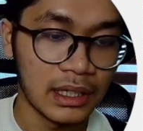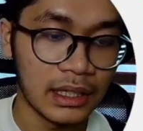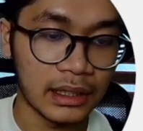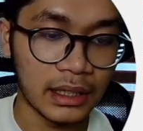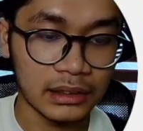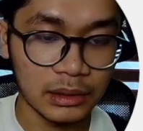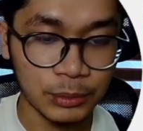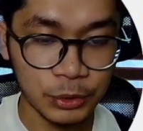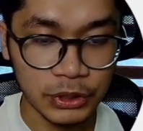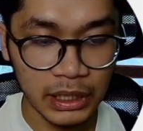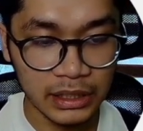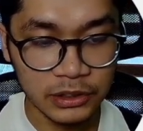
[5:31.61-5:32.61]
Gelten plus
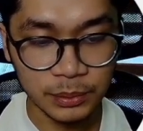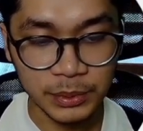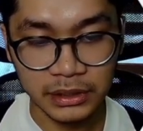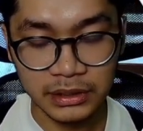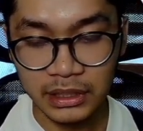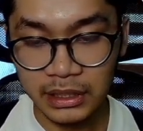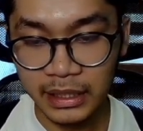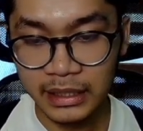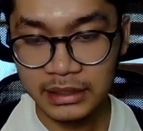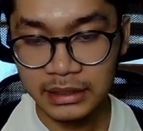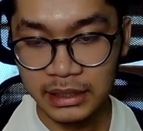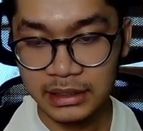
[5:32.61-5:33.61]
als, to be considered
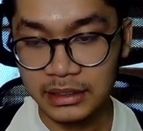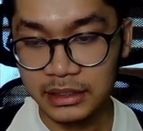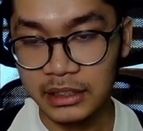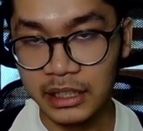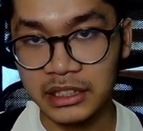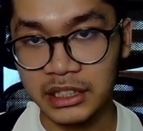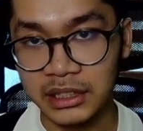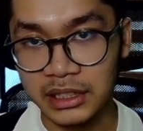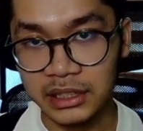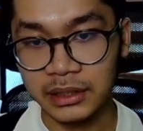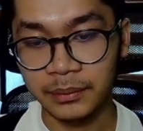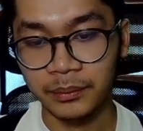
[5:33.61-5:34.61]
as, sie gilt ein
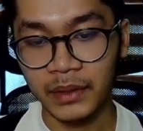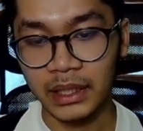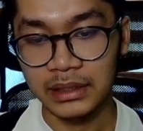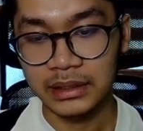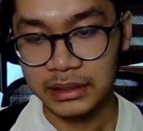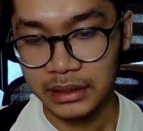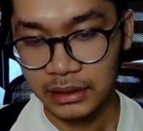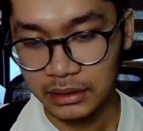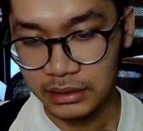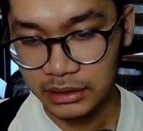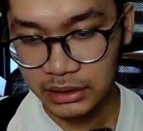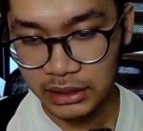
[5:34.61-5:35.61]
Genie,
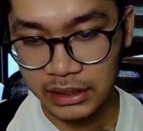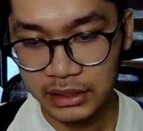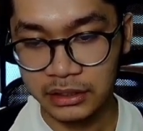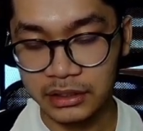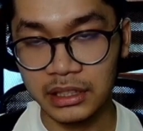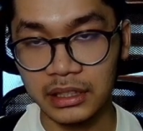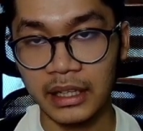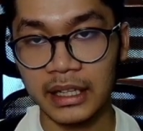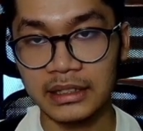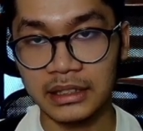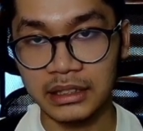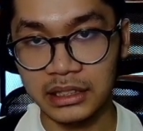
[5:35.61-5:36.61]
she is considered as
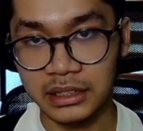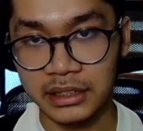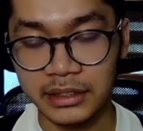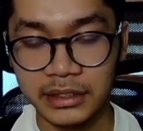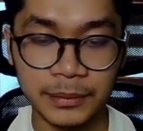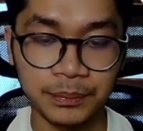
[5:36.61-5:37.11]
a genius.